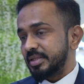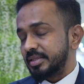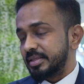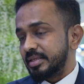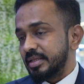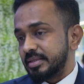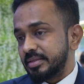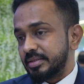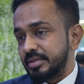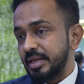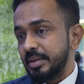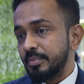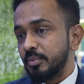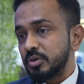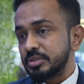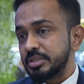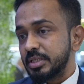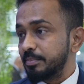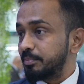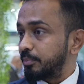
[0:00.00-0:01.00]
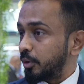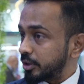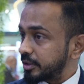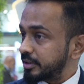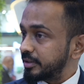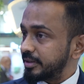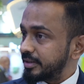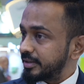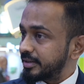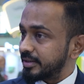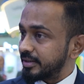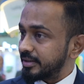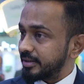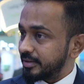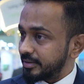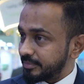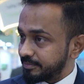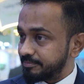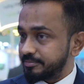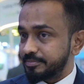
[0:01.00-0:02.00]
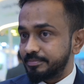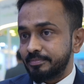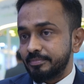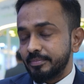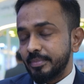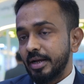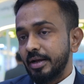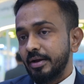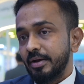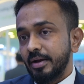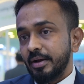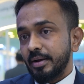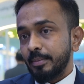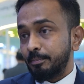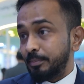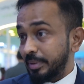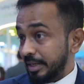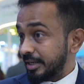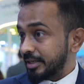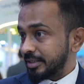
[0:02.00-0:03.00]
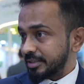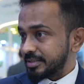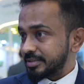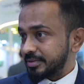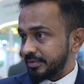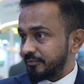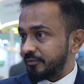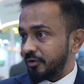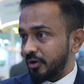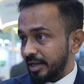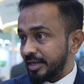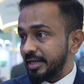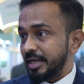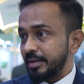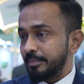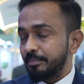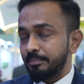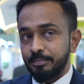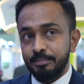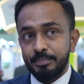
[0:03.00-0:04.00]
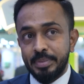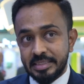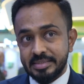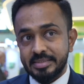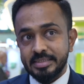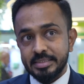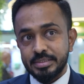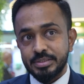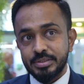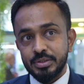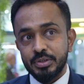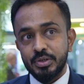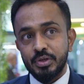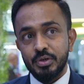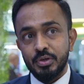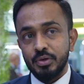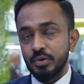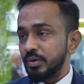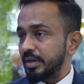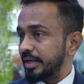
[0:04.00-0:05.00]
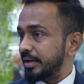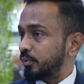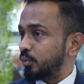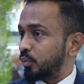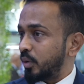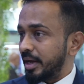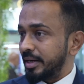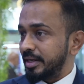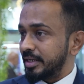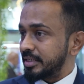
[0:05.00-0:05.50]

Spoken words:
the 3 most important pillars for any business to grow, one